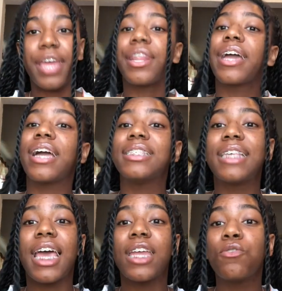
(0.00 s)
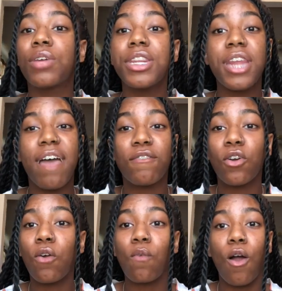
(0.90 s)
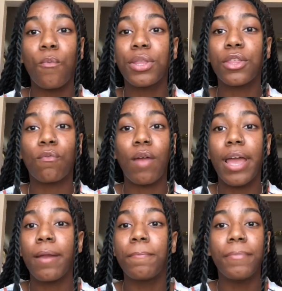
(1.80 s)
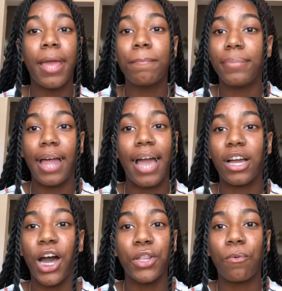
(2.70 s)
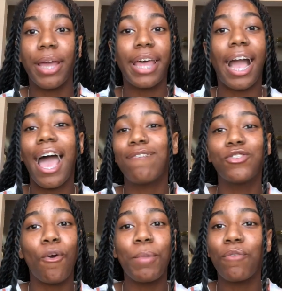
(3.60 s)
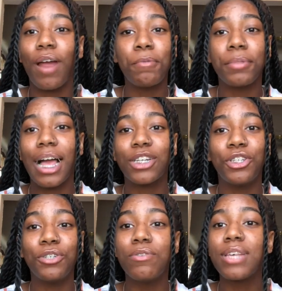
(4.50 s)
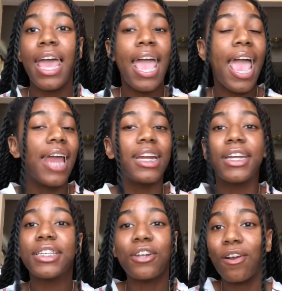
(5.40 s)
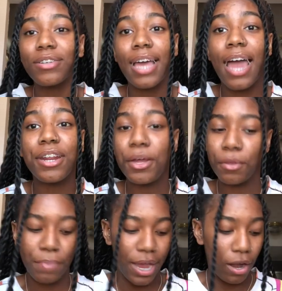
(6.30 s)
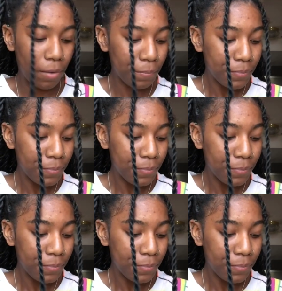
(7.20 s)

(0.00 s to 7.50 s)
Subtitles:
And like I said, you can never go wrong with the red and black colorway. Like I have so many red and black shoes, and it doesn't hurt to add another pair.